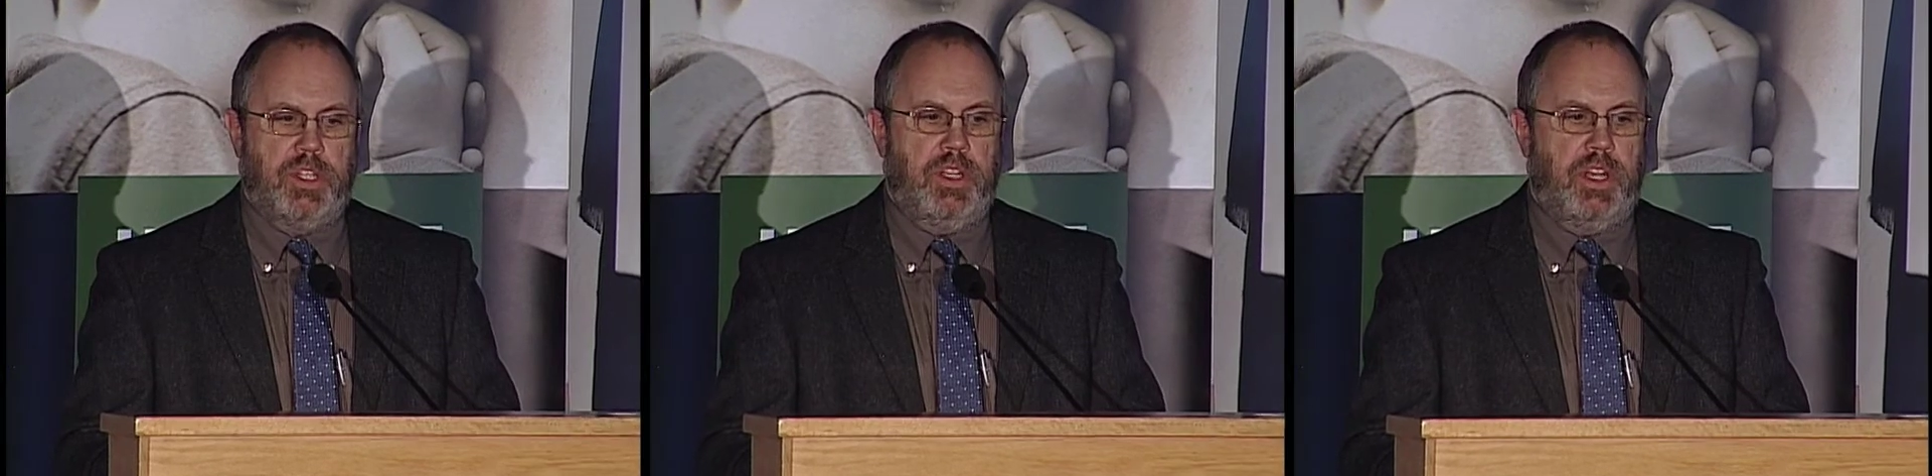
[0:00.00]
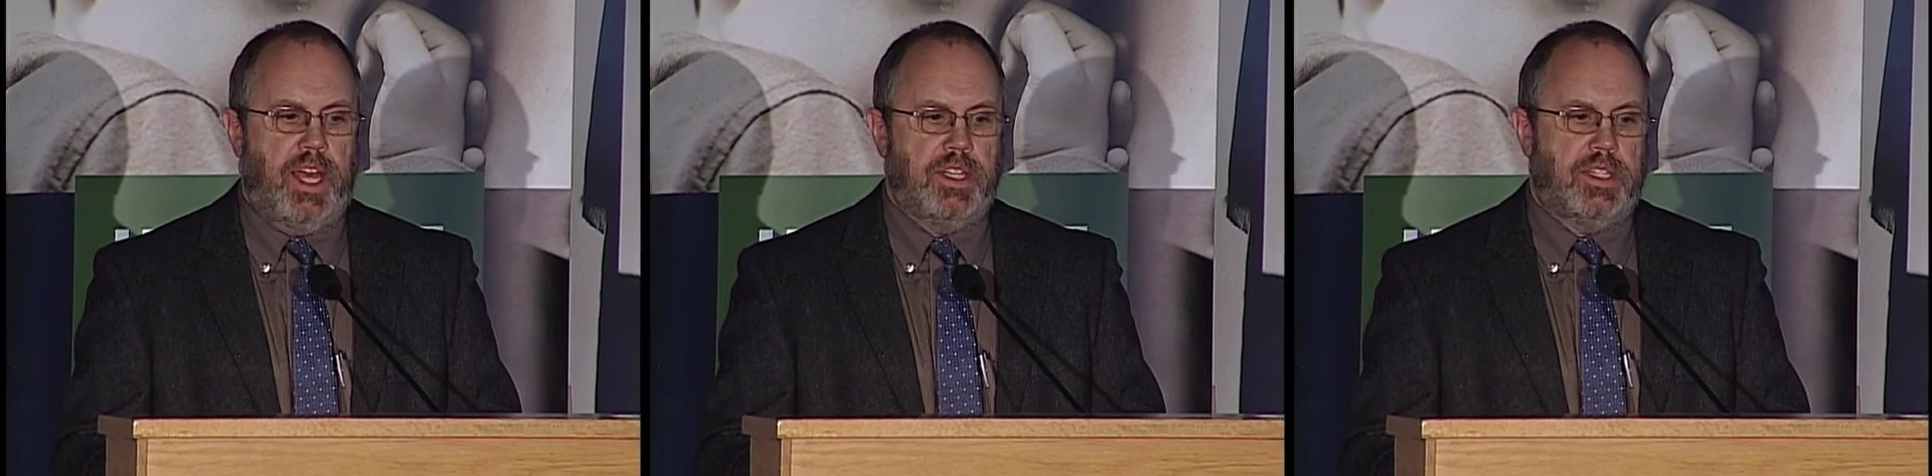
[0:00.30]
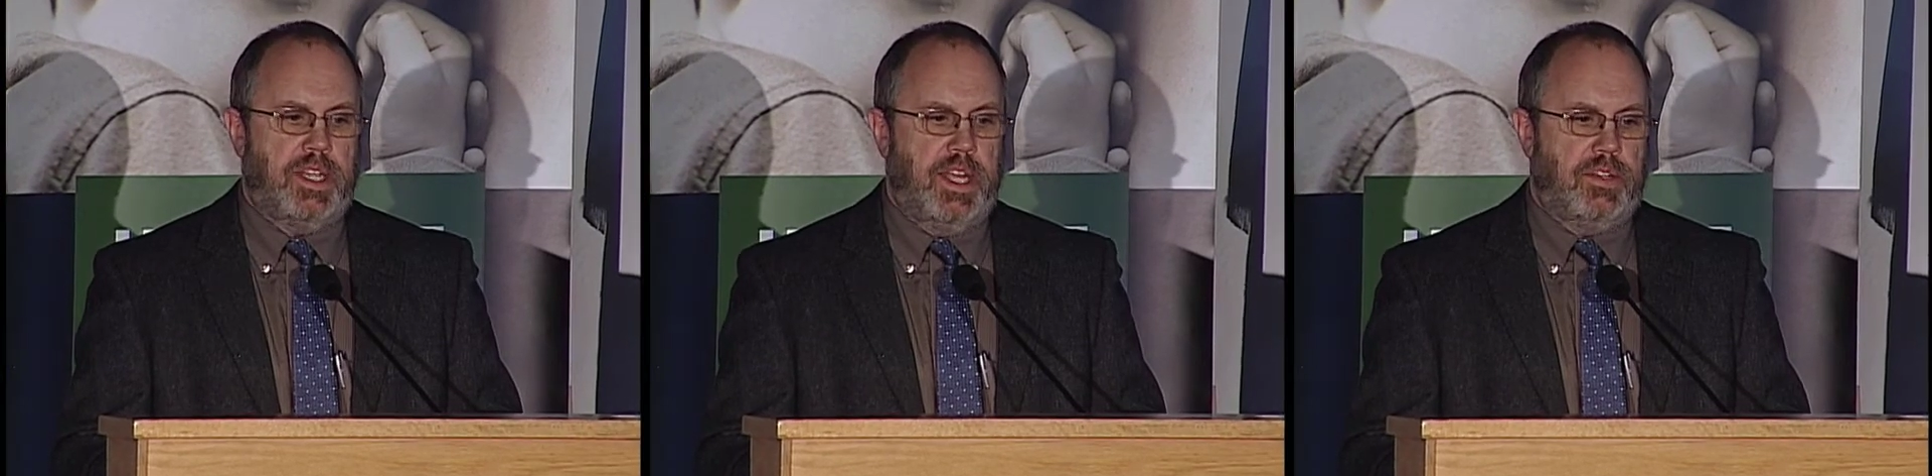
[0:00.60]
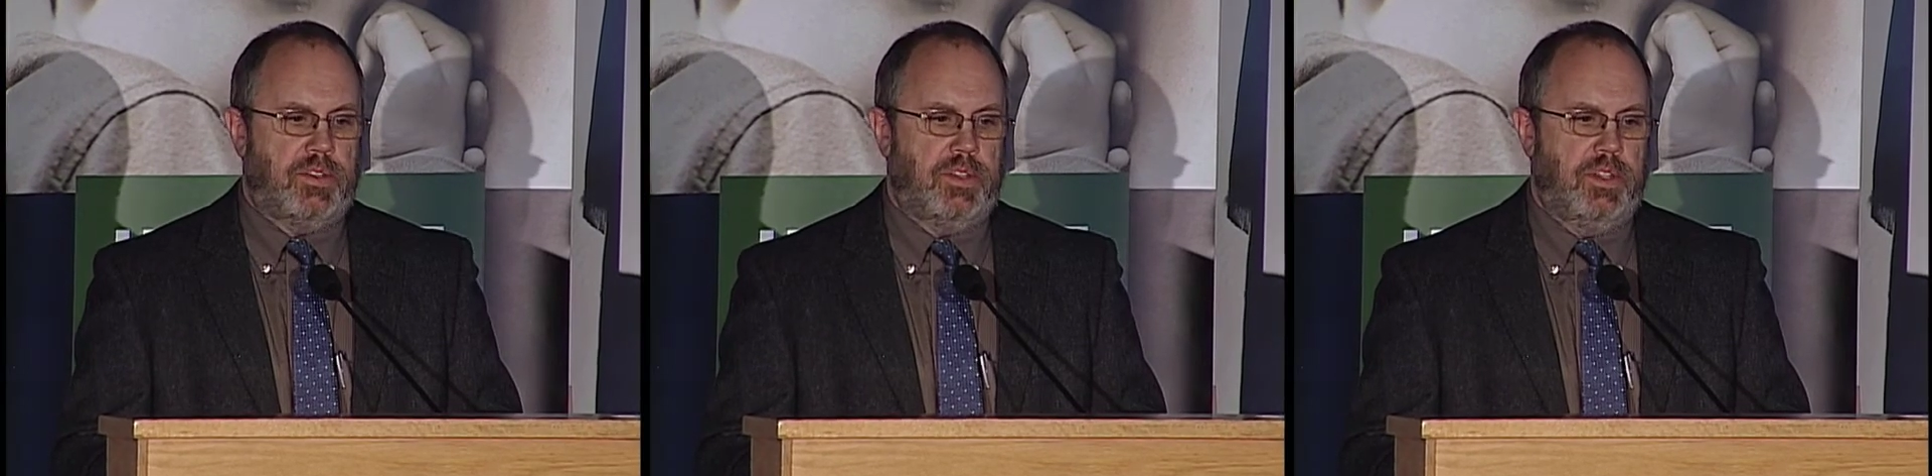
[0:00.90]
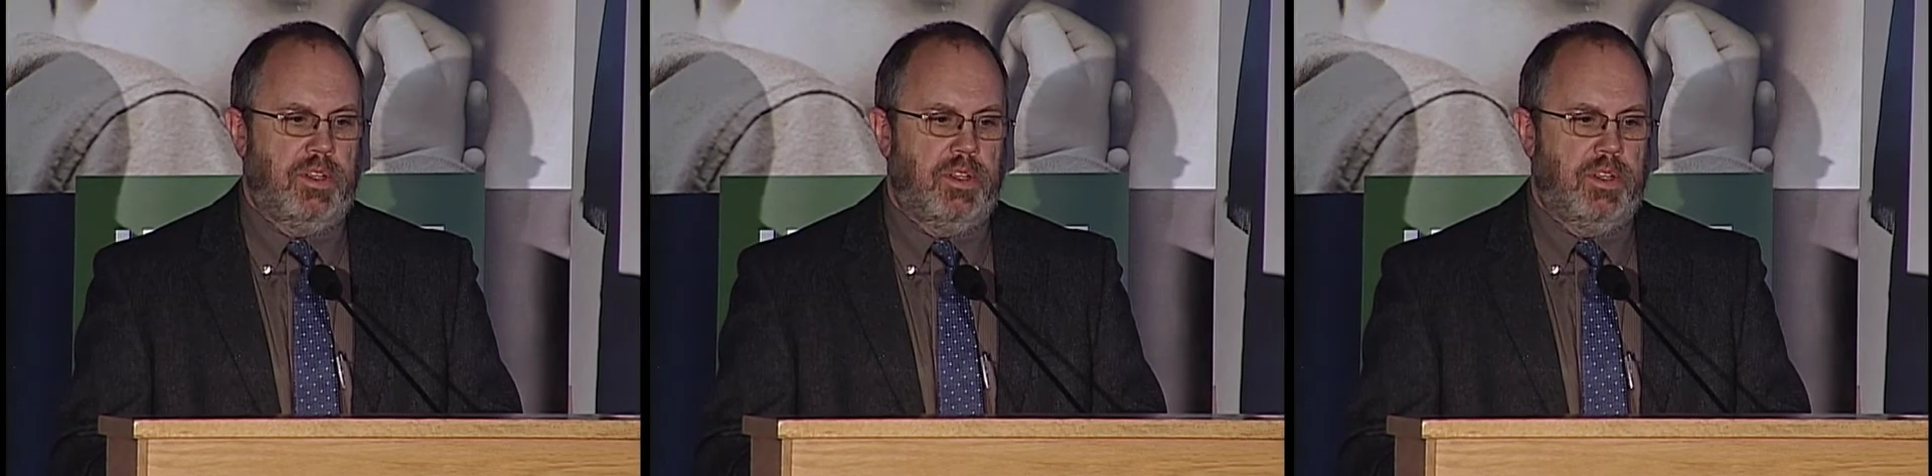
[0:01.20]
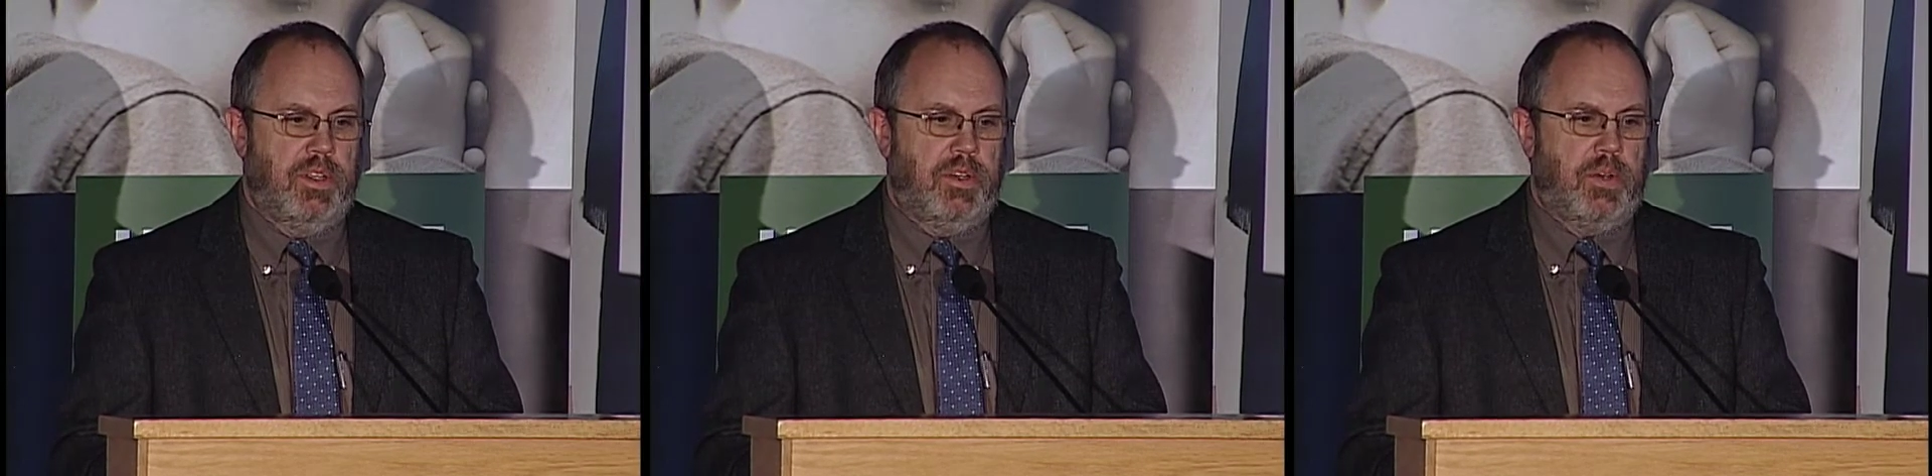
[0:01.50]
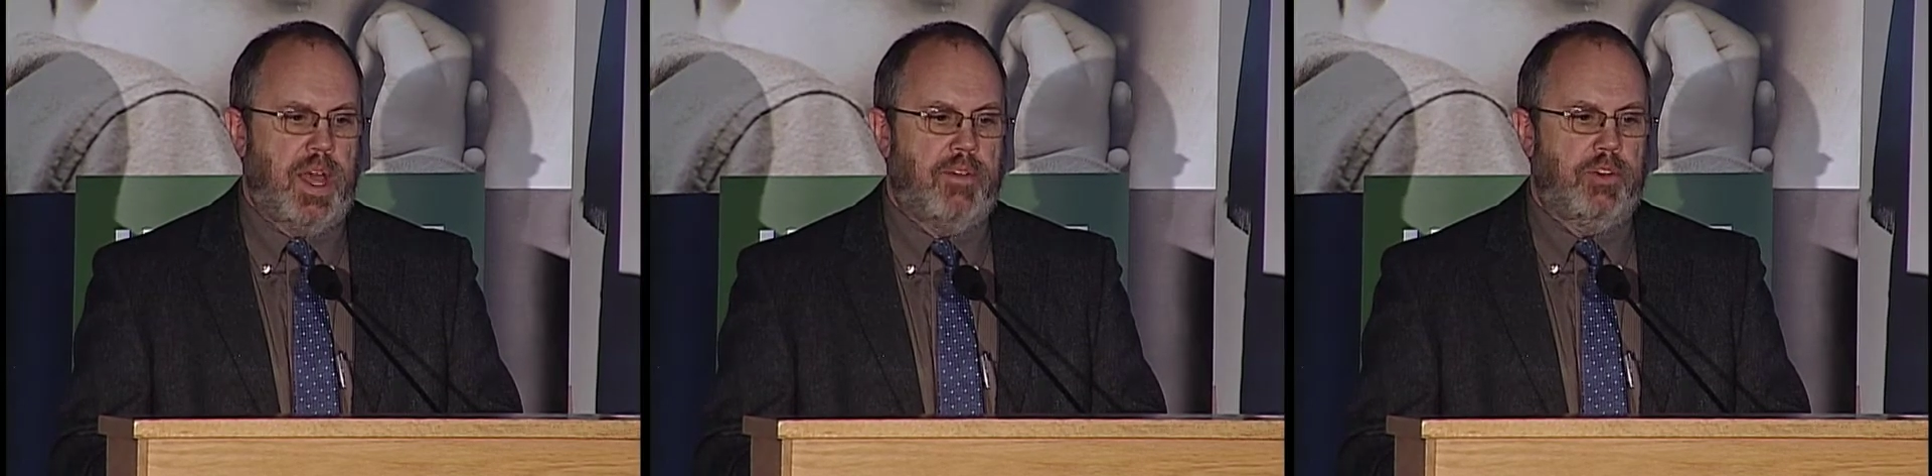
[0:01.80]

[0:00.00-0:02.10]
in the United States to have a